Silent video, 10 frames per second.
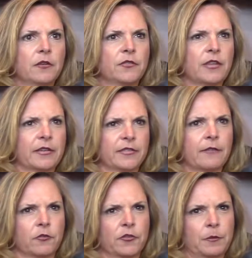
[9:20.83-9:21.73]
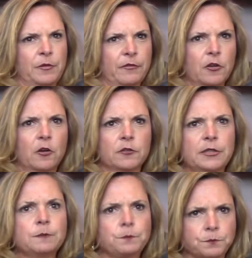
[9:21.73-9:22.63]
set us up for some
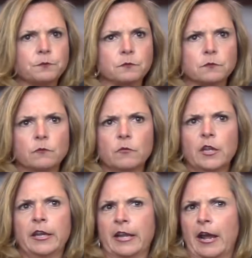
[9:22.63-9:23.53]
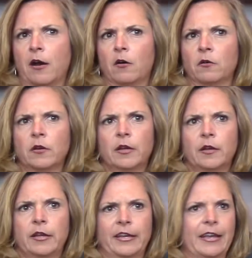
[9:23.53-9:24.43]
difficulty and how
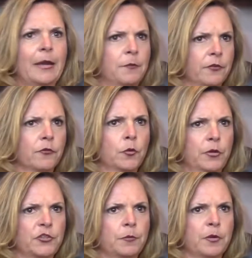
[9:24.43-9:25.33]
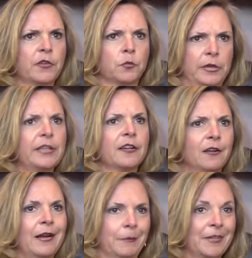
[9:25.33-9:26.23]
it came to fruition because we didn't
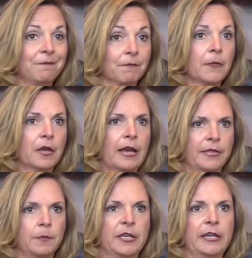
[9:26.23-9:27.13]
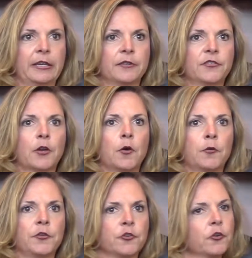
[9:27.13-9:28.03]
claim it at the beginning.
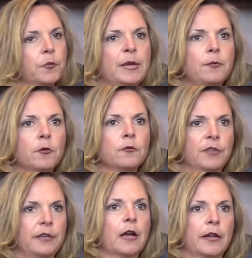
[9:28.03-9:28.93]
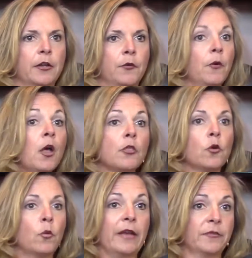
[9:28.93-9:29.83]
So the church people did not know.
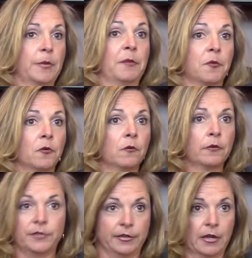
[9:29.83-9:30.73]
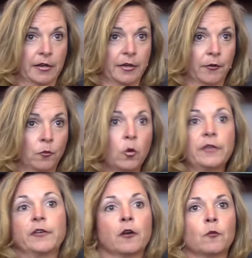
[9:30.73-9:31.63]
The West people did not know.
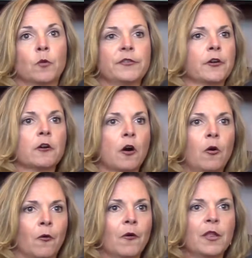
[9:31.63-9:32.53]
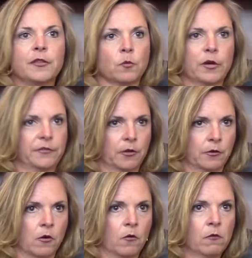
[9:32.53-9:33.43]
What's our goal? There was
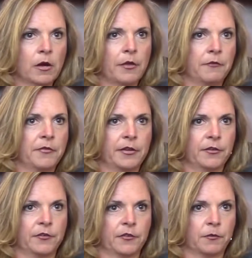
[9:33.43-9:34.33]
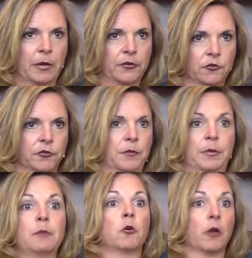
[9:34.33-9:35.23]
no goal other than to just make sure
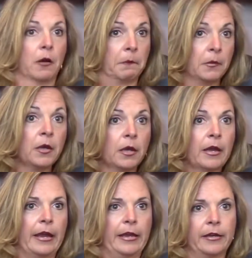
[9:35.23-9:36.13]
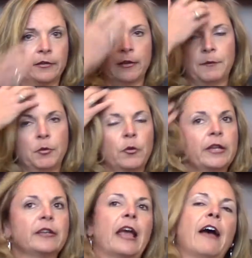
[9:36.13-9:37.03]
some people come. And I mean, we
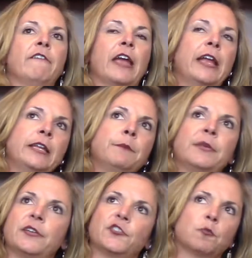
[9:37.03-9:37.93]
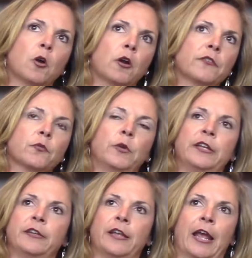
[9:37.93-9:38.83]
didn't have any benchmarks. We
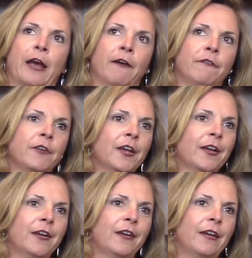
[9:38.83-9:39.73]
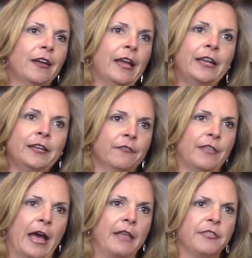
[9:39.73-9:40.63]
didn't have any
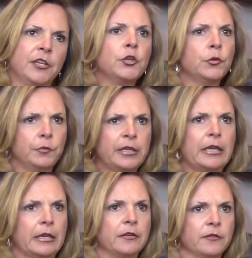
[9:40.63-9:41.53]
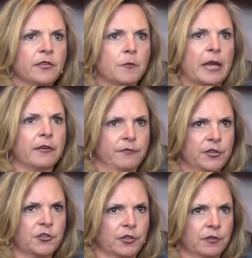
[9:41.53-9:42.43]
of that you need to make a
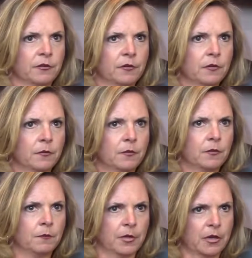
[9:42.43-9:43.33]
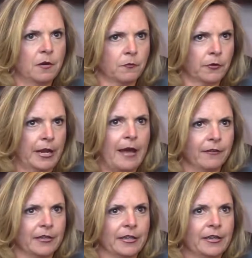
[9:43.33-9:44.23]
vision become
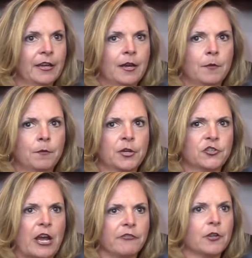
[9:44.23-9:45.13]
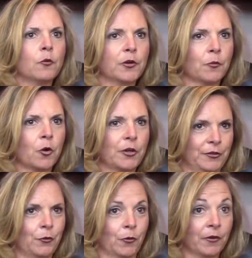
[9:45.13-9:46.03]
reality, because you have to know what you're
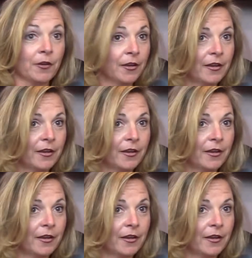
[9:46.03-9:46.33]
working toward.